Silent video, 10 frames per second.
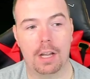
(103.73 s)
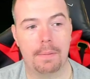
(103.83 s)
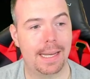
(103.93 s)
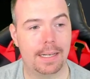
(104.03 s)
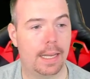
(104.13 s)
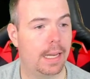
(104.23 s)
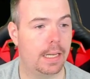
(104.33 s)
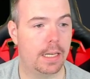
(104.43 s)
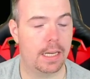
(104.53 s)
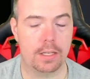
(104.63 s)
I mean,
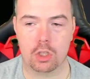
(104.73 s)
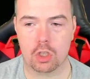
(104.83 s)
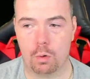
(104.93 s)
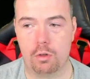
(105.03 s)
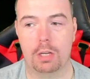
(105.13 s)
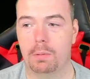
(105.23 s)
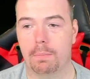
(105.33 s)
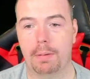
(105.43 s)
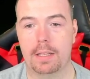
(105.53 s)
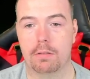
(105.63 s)
he is so cheap
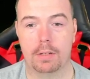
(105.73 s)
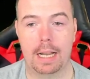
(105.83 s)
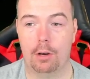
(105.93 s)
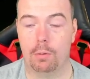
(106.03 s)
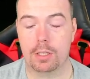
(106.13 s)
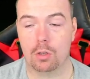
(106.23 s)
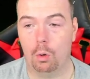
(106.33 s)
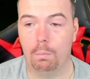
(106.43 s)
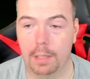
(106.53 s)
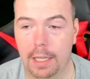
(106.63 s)
compared to Ronaldo, it's
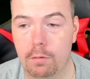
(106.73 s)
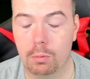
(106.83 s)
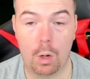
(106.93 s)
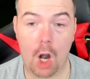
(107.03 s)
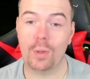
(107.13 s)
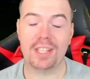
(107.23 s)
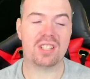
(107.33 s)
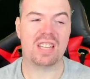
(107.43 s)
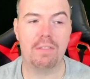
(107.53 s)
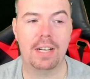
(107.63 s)
unbelievable. Only
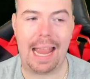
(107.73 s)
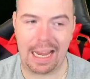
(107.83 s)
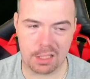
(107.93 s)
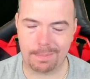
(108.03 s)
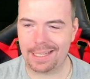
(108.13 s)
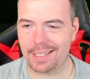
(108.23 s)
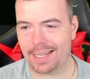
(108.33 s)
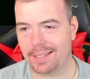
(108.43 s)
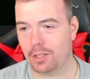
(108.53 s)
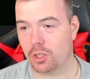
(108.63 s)
7
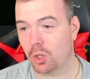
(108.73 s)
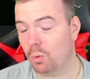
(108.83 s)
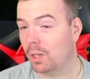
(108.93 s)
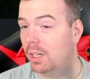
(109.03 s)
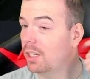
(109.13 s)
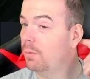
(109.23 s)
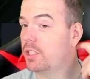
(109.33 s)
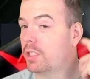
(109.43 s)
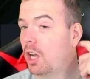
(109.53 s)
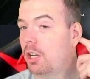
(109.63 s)
SBCs to do,
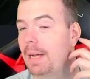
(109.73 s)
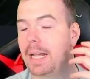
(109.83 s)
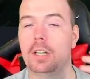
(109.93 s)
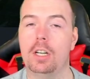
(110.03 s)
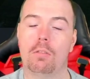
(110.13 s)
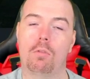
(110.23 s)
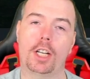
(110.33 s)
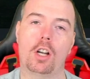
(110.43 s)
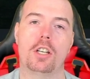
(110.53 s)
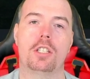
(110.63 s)
which is kind of mad.
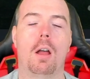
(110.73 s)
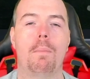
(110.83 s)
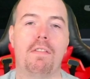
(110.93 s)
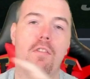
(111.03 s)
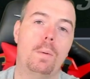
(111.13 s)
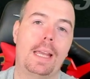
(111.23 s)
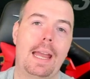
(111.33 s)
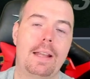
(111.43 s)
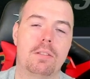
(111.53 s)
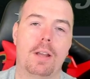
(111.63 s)
Right guys, before we
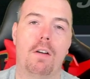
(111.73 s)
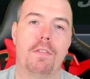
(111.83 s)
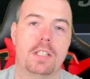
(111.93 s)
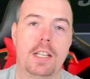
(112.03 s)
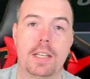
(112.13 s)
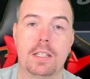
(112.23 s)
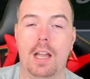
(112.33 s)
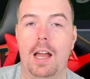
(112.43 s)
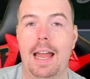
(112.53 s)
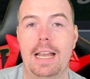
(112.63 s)
get into it, obviously this
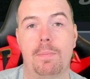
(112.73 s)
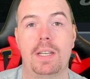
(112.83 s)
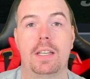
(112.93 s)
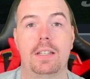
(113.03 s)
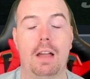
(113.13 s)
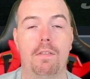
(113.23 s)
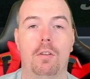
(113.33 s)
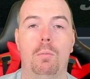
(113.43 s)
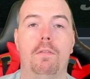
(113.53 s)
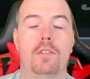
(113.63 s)
SBC is out for
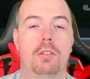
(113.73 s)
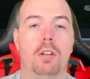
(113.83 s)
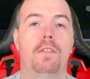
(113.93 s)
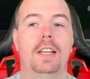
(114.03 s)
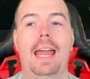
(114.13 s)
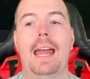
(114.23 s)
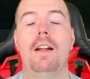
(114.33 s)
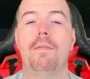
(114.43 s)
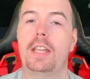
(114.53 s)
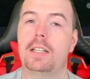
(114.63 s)
a month, so don't forget,
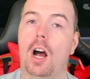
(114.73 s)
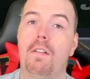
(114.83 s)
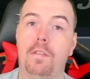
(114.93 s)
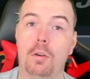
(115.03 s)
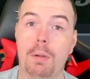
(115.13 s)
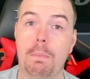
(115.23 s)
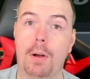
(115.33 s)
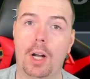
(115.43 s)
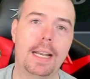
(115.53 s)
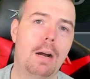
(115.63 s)
these are foot bin
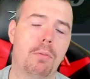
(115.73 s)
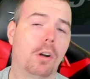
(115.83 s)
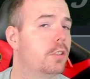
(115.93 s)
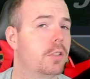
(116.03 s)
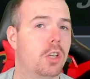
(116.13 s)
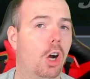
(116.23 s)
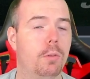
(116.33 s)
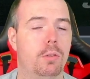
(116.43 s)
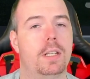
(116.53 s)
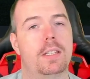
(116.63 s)
buy now prices at the time
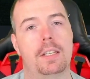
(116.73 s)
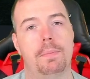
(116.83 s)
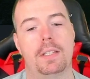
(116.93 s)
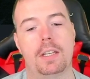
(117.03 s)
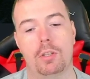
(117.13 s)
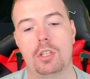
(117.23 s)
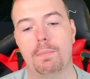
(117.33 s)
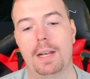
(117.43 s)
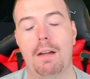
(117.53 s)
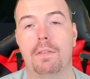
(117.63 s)
I'm doing this SBC, which has
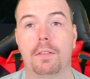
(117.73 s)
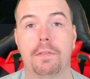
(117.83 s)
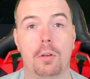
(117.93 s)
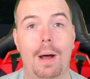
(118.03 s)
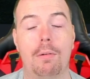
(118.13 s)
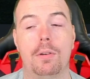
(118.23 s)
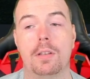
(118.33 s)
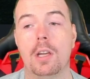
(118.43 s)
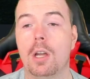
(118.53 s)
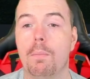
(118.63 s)
been out for a few
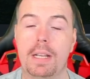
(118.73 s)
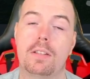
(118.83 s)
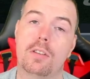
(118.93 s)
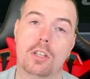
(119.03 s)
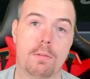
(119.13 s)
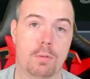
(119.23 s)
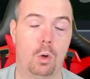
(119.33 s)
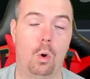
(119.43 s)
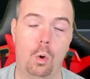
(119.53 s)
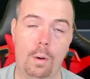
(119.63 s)
hours. Bids and snaps will
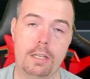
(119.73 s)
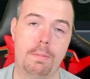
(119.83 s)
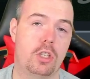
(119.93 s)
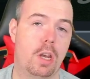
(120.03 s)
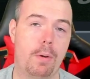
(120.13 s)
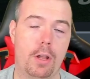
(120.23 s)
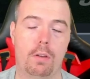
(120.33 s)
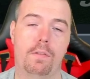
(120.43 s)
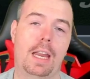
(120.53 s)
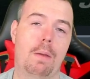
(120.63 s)
always be cheaper, and
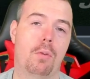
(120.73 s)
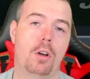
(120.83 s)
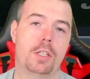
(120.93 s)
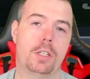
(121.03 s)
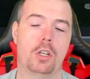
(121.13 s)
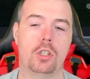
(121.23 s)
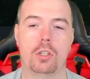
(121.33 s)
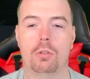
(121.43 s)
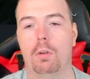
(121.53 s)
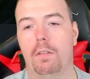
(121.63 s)
don't forget, prices
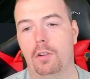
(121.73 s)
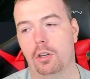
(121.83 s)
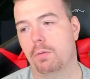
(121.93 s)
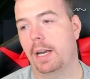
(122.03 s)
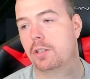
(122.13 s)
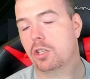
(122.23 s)
do fluctuate.